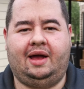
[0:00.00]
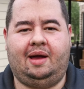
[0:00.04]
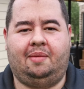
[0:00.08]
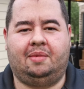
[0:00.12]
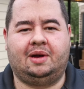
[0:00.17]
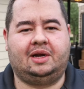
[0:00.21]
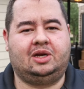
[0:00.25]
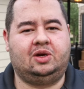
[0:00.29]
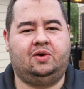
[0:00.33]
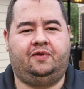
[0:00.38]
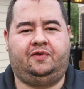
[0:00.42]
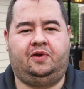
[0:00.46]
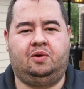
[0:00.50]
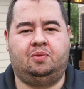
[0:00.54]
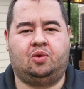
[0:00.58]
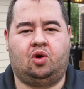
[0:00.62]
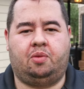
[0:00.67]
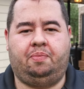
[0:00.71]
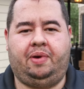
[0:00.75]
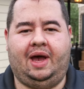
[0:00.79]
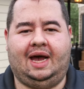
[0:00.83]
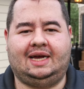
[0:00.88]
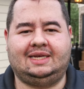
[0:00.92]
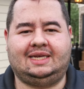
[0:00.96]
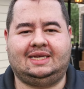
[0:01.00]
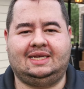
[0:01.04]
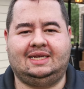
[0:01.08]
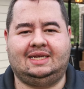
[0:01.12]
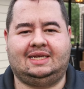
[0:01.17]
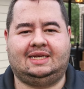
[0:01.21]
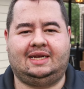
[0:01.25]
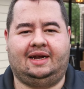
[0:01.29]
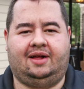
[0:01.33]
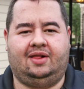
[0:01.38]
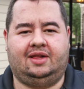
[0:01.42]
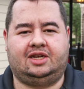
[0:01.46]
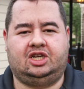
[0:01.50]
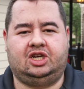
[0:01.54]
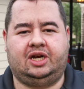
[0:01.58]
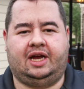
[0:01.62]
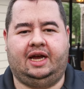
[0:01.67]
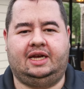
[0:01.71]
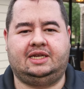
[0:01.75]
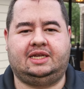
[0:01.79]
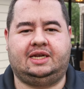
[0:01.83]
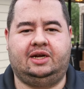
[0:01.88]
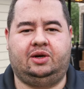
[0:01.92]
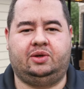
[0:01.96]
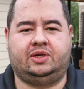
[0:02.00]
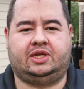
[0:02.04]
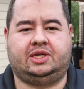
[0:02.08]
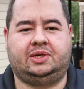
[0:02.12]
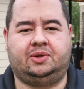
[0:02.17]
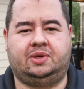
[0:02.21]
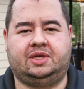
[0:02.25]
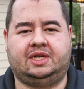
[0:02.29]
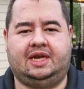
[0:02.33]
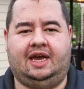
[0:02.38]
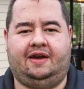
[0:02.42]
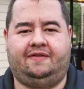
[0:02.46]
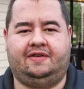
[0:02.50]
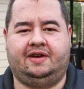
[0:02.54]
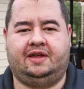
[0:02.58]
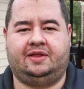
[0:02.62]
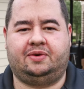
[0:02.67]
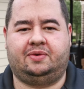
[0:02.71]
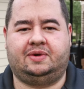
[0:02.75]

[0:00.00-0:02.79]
I'm going to do a few more passes and I'll let you guys know as soon as I have another